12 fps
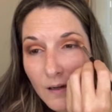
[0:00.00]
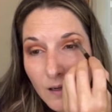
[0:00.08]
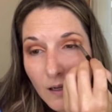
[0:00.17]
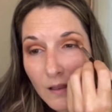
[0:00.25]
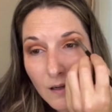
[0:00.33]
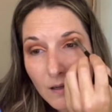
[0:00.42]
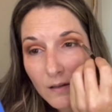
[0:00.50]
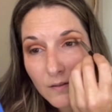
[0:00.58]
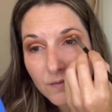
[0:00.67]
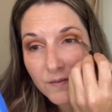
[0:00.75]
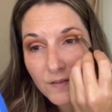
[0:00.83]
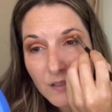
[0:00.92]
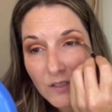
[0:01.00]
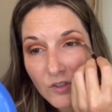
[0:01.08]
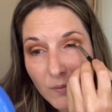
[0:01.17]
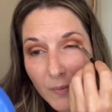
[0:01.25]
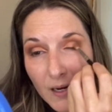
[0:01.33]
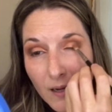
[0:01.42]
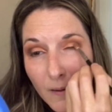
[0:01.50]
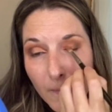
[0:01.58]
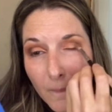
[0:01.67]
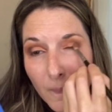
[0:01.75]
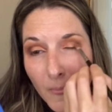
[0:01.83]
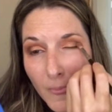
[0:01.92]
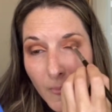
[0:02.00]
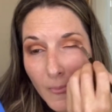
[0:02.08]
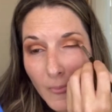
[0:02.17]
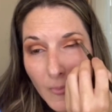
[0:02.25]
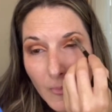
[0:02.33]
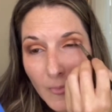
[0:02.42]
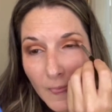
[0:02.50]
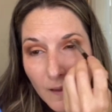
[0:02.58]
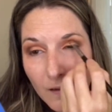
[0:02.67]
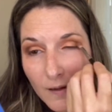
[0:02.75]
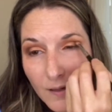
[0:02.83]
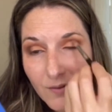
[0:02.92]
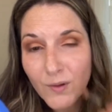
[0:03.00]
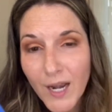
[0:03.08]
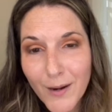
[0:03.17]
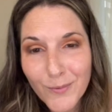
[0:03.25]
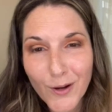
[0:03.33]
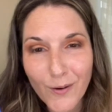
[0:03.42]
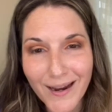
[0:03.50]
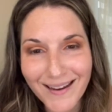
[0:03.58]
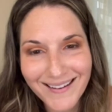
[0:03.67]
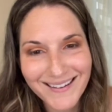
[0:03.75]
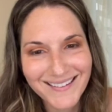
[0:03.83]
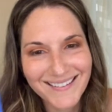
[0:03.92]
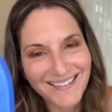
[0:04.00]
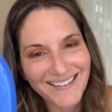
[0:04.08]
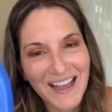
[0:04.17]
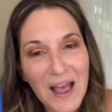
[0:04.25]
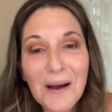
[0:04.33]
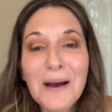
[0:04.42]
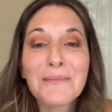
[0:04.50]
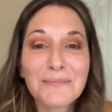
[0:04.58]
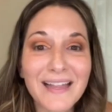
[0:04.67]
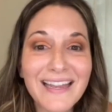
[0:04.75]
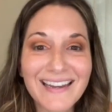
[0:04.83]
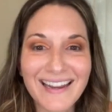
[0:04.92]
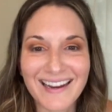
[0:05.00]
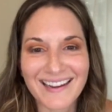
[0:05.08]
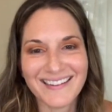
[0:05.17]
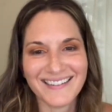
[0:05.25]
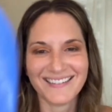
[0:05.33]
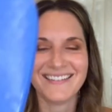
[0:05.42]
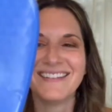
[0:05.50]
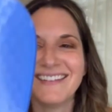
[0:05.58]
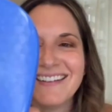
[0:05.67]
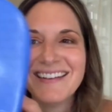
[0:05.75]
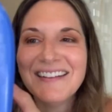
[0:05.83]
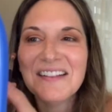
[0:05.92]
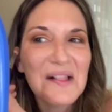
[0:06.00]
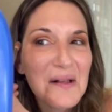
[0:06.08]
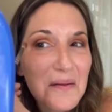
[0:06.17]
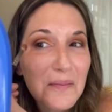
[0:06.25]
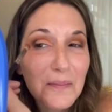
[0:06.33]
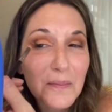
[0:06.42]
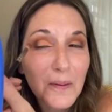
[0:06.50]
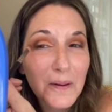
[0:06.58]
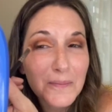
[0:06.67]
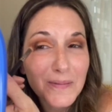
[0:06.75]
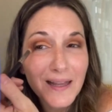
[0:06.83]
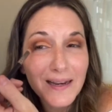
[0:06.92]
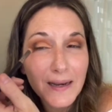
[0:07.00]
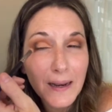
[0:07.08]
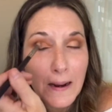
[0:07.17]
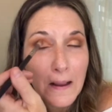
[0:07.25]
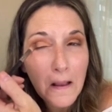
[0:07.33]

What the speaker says: I love teaching makeup. Guess what I'm doing? I'm blending. More blending.